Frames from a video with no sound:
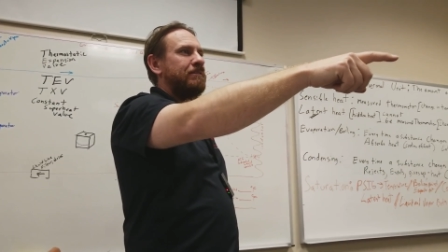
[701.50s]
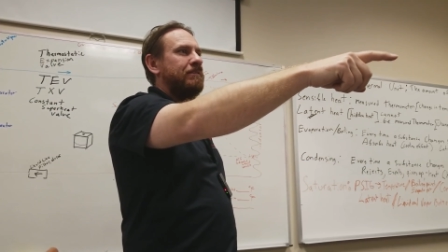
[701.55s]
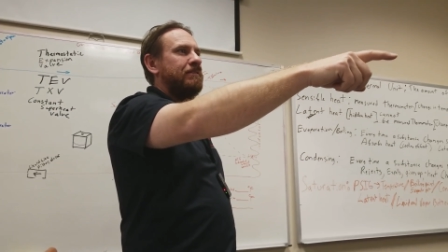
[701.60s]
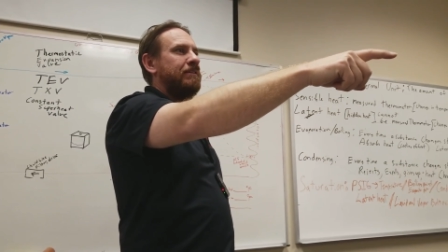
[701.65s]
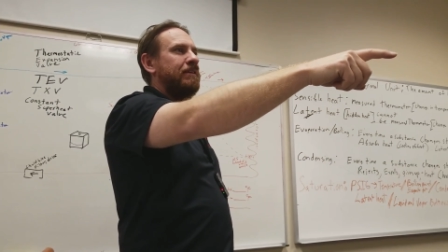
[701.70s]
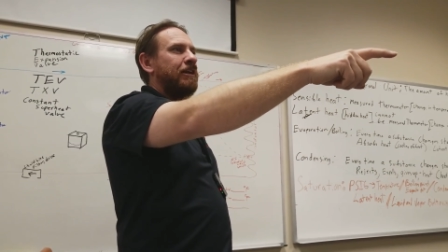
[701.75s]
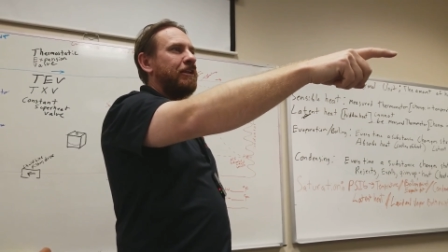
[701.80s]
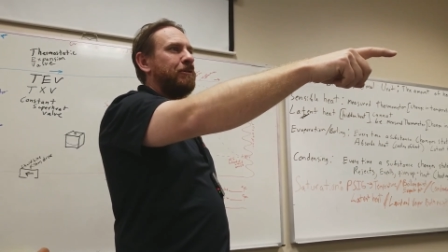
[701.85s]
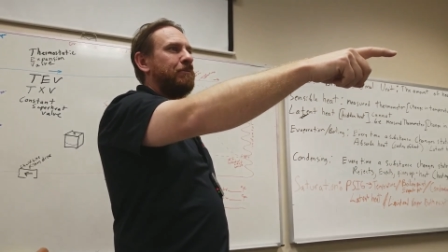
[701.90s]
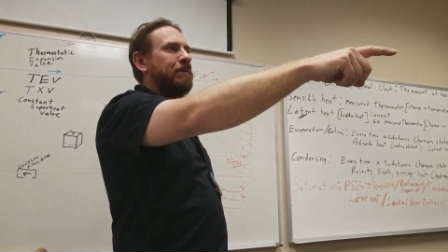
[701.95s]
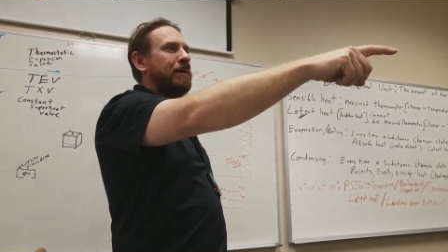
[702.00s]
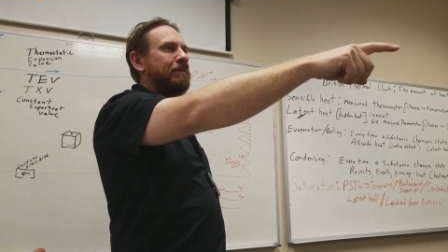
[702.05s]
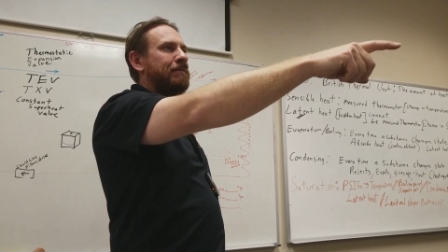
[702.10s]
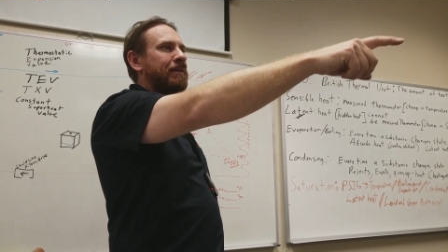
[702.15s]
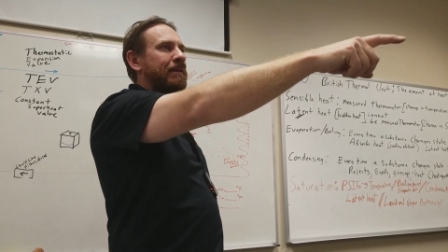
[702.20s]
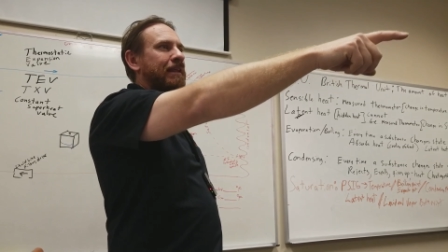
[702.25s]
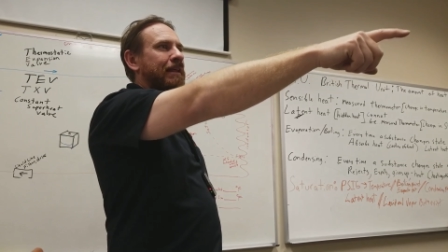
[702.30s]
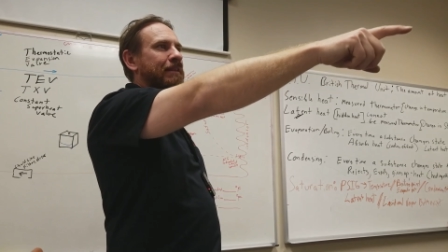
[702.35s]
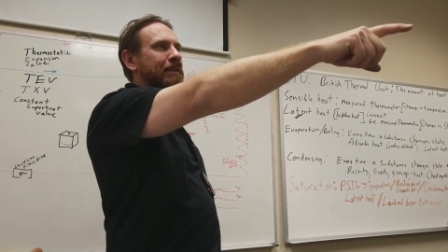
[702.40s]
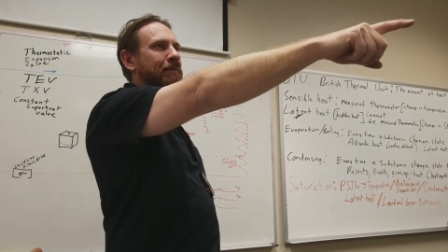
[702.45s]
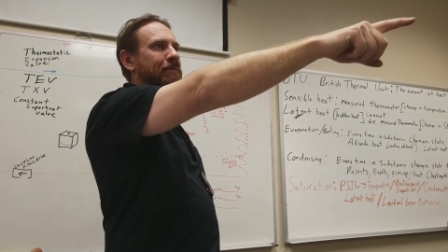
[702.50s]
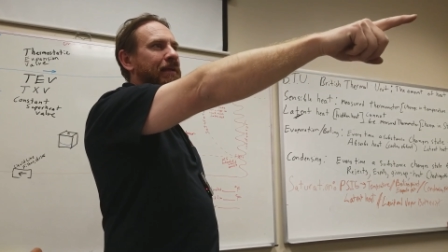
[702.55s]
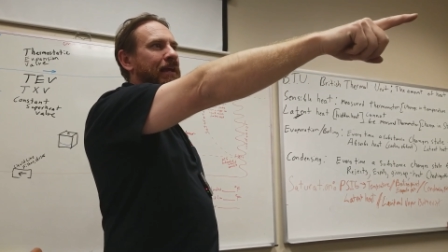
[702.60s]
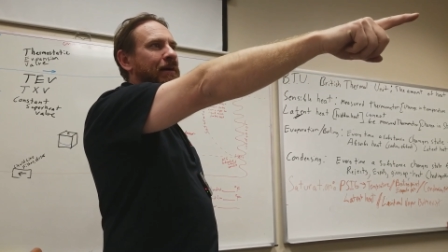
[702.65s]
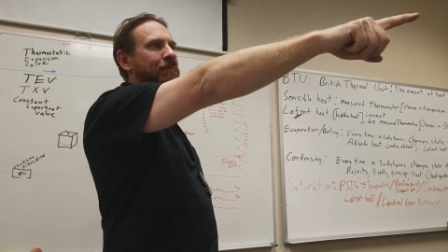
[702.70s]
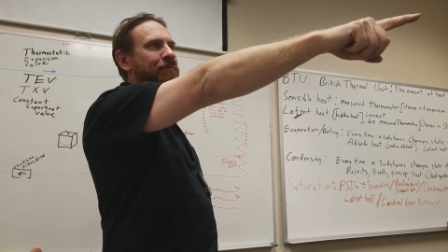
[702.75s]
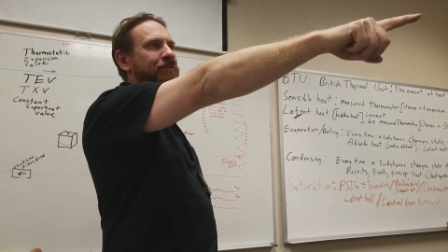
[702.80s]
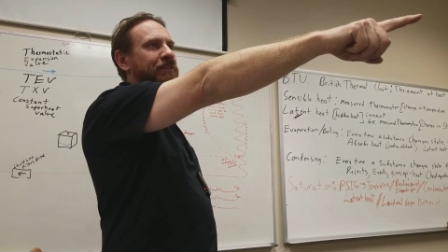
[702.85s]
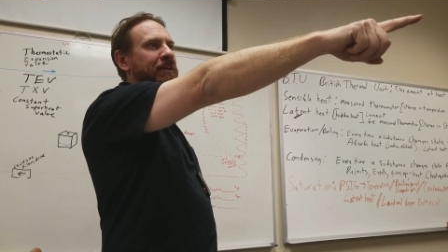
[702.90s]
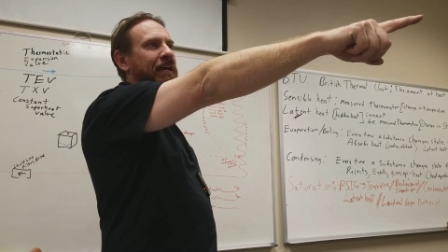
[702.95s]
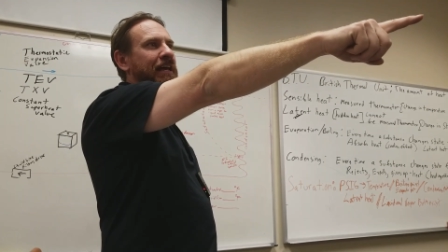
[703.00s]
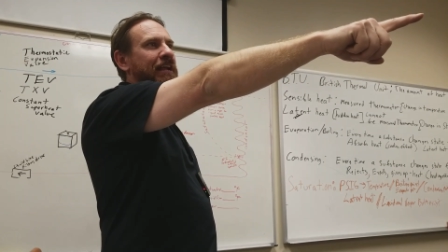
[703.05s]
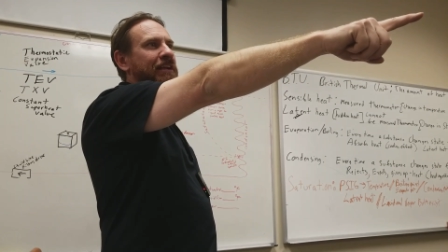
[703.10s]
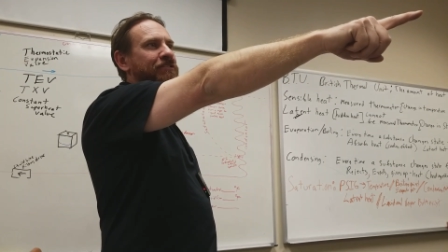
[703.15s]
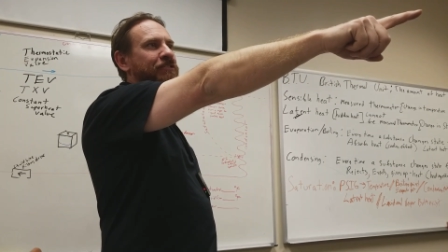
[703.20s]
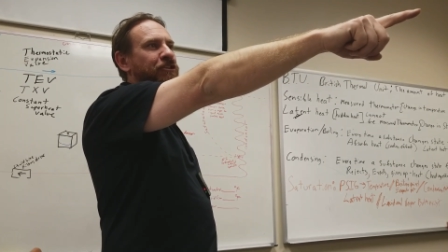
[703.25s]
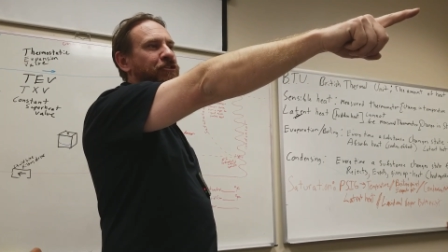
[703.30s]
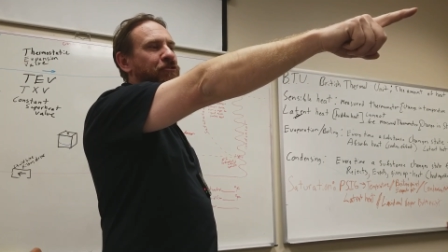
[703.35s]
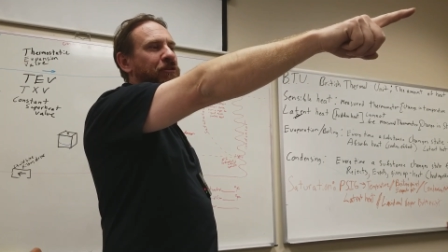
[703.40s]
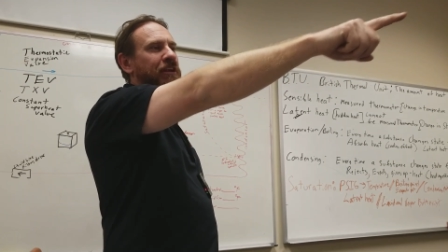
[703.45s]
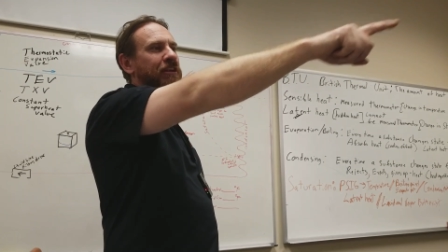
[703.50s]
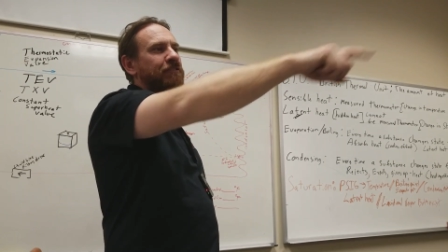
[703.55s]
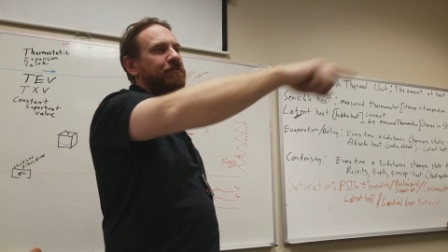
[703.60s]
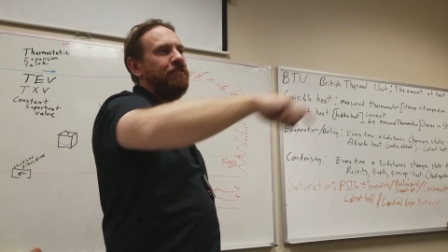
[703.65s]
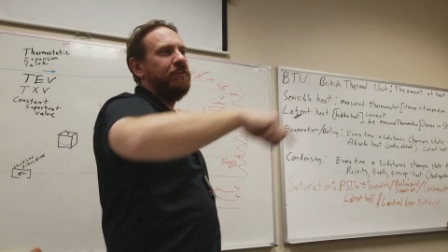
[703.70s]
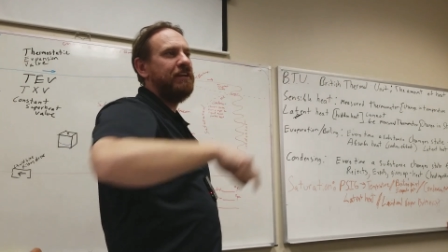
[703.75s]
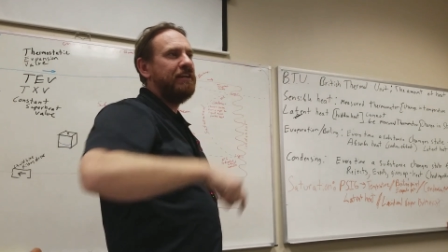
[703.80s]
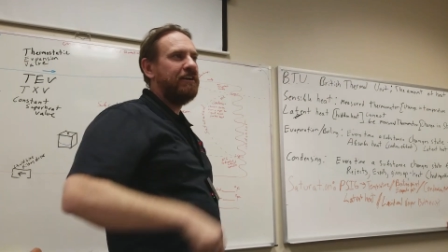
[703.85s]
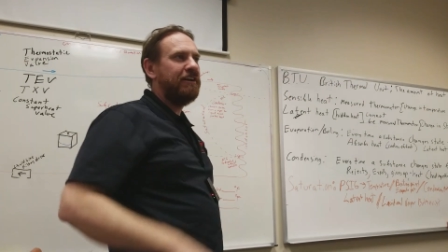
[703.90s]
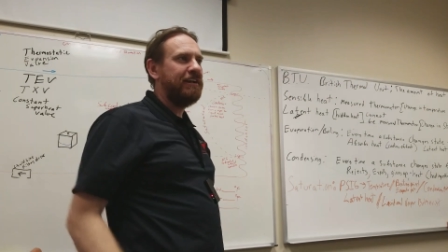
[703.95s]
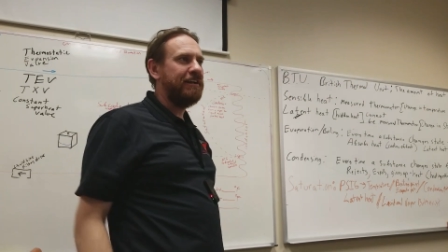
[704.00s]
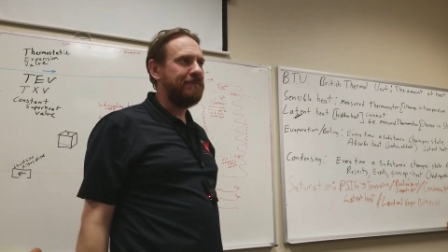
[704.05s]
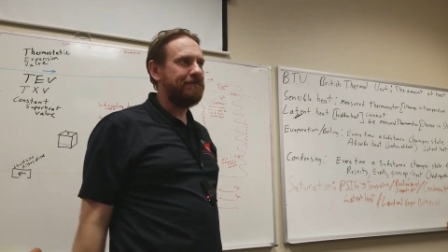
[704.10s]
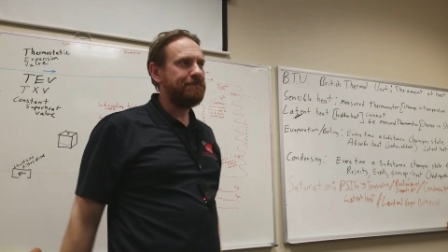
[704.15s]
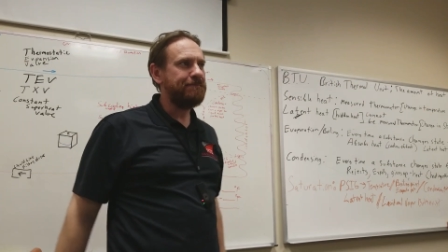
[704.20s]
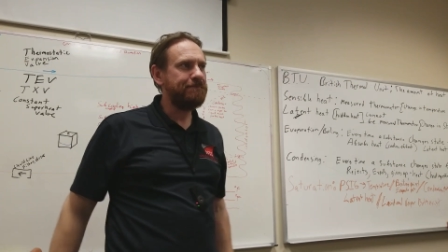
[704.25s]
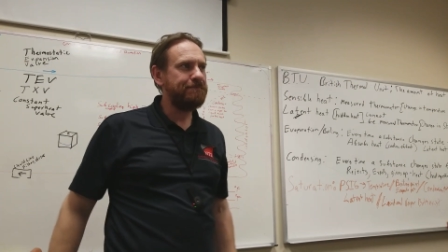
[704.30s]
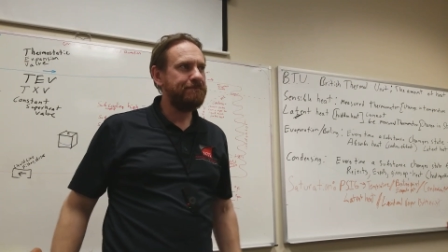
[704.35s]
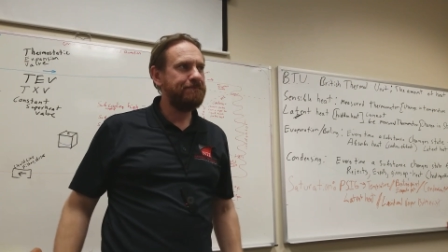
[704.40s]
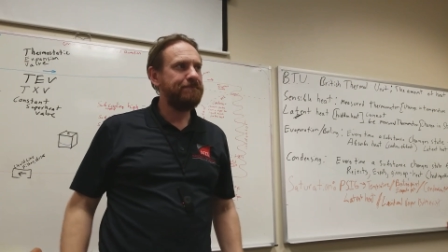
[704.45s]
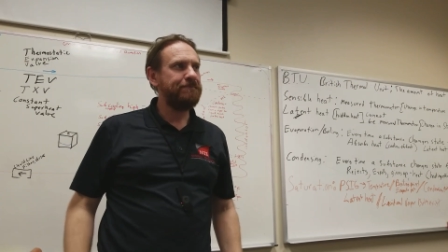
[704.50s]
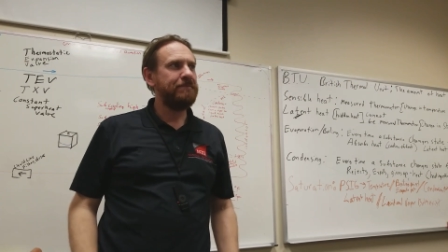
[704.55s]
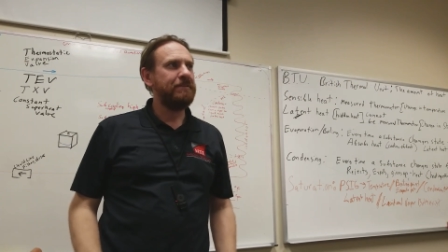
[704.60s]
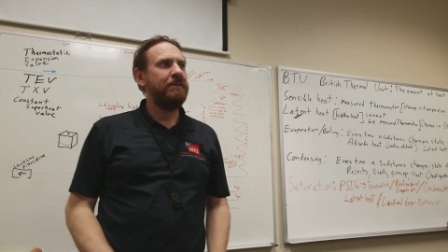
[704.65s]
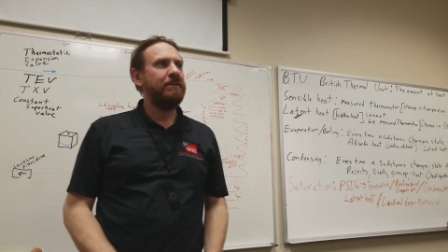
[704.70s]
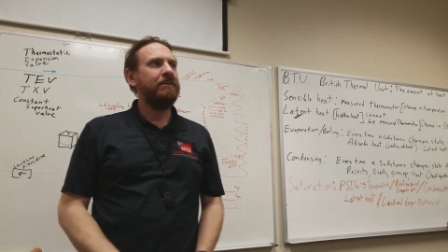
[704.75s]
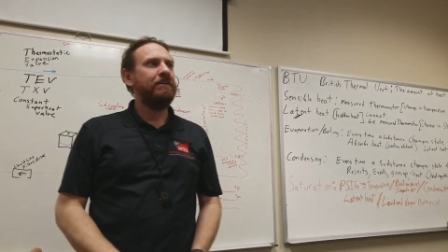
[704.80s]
the other pipe, the, the, yeah, see how it has a threaded fitting on it? Yeah.